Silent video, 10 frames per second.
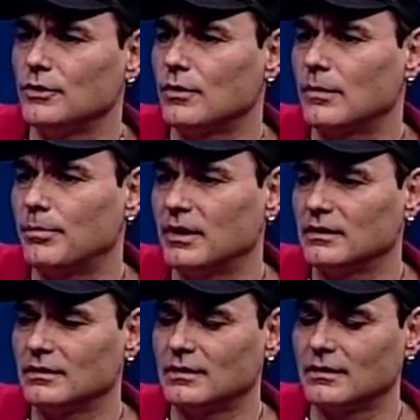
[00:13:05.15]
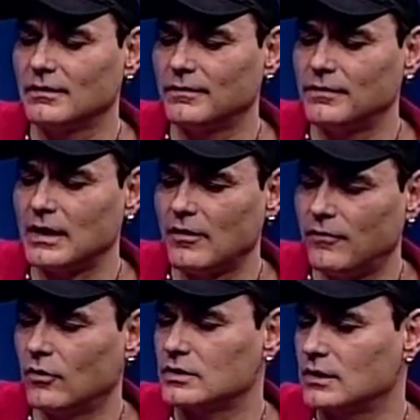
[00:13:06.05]
Europe, and now
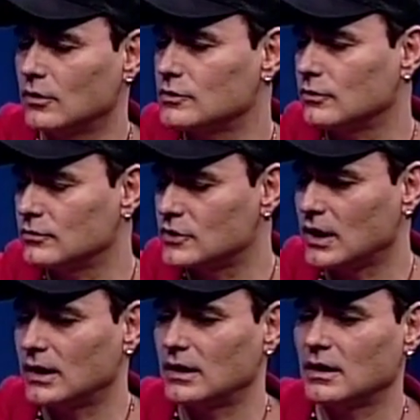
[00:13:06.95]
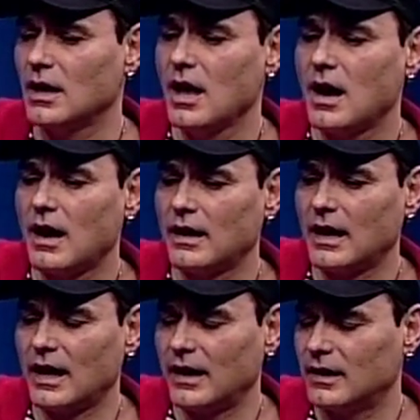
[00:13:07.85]
focusing also on China. Yeah.
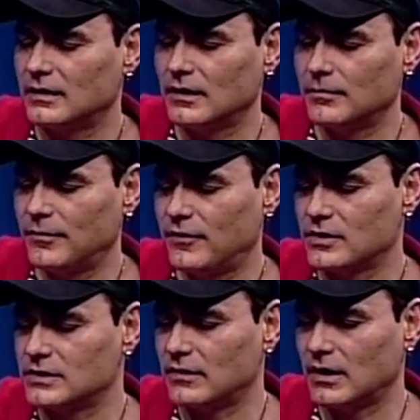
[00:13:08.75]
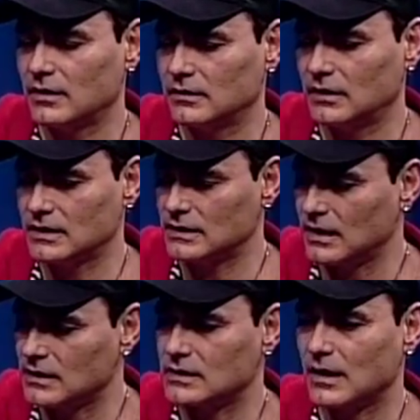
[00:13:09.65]
I had first,
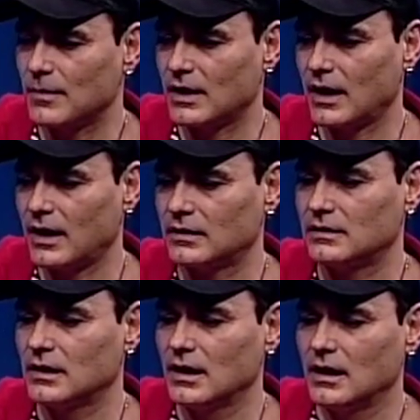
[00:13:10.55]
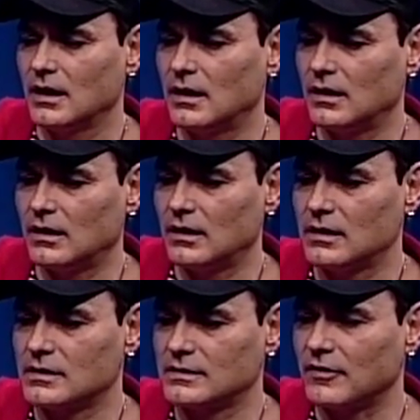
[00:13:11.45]
last summer I had
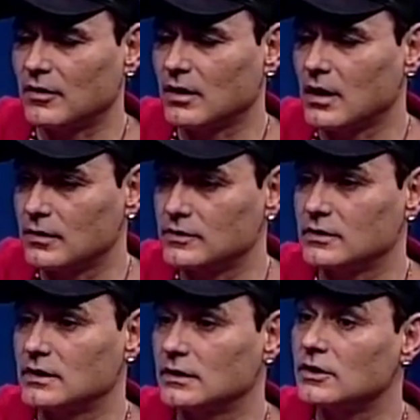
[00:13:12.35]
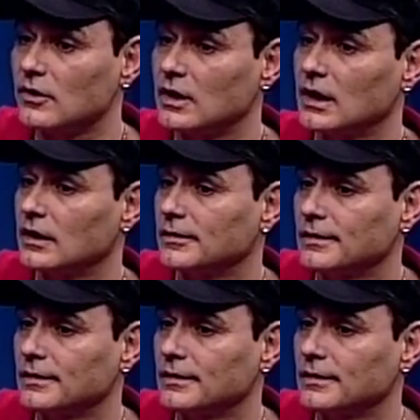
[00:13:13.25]
several concerts in Turkey.